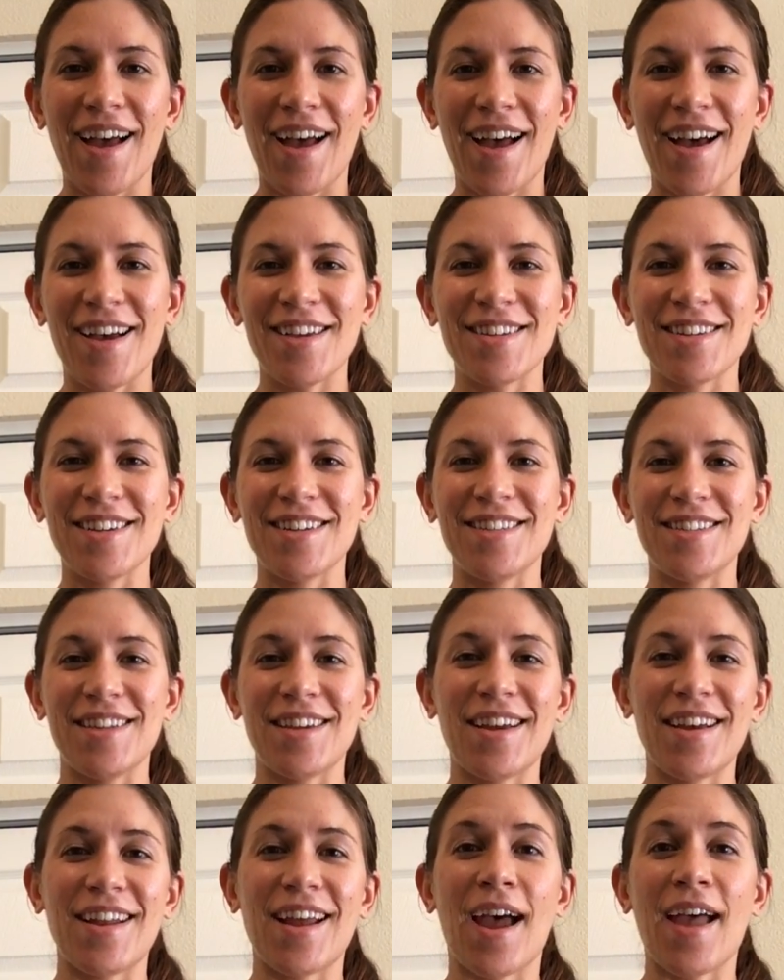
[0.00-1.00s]
as I
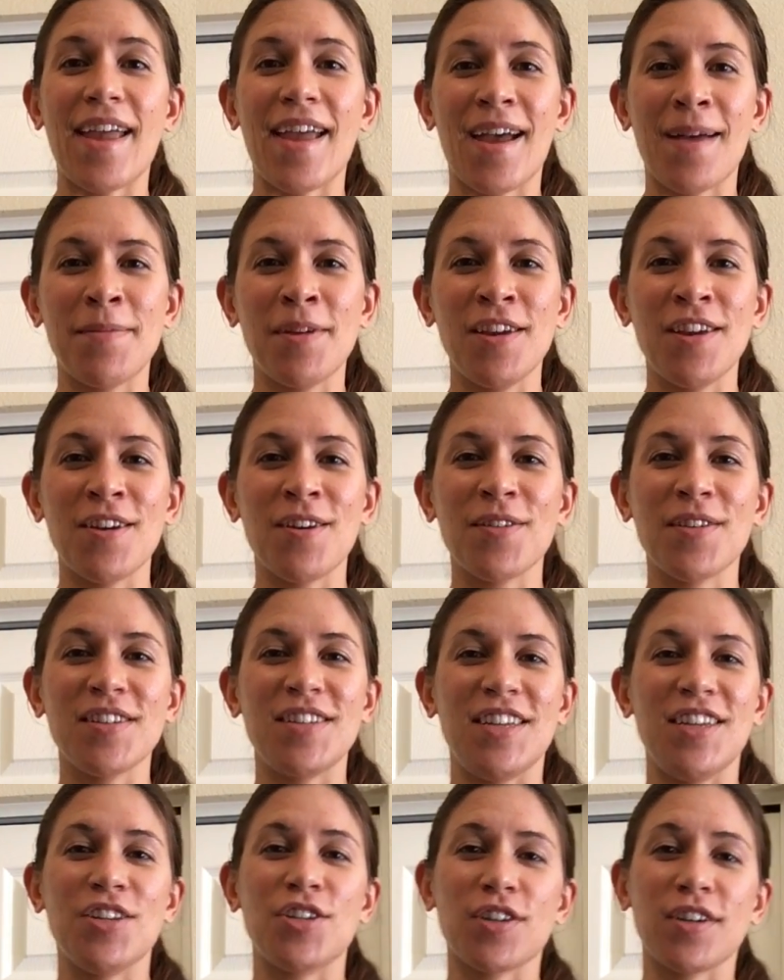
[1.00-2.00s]
said, I am a yoga
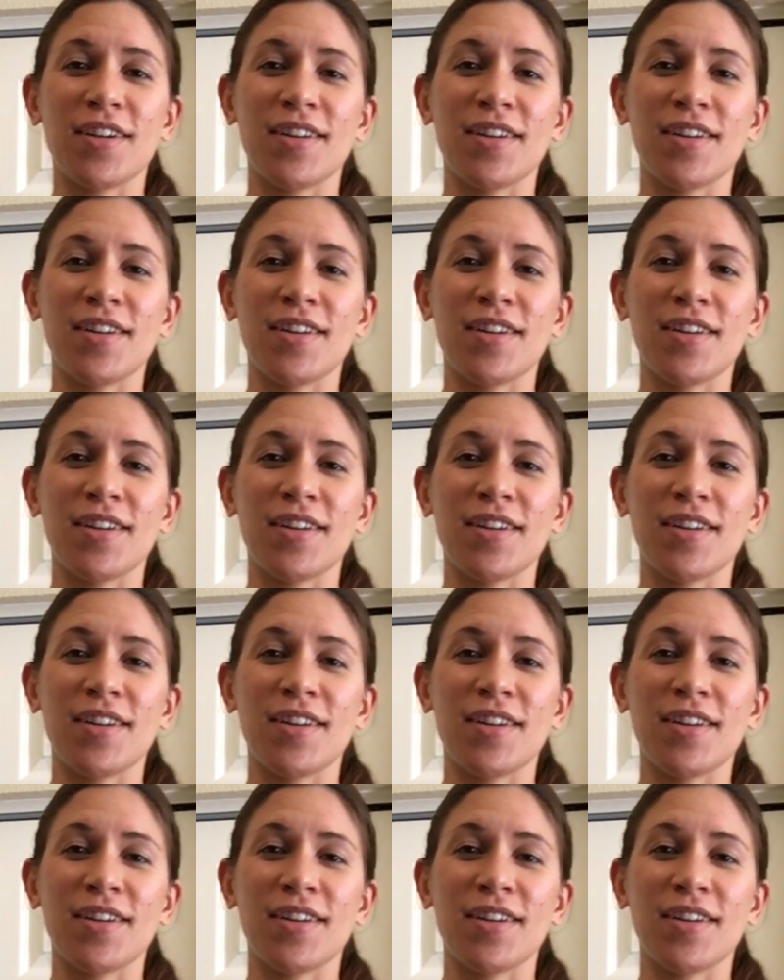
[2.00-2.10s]
teacher,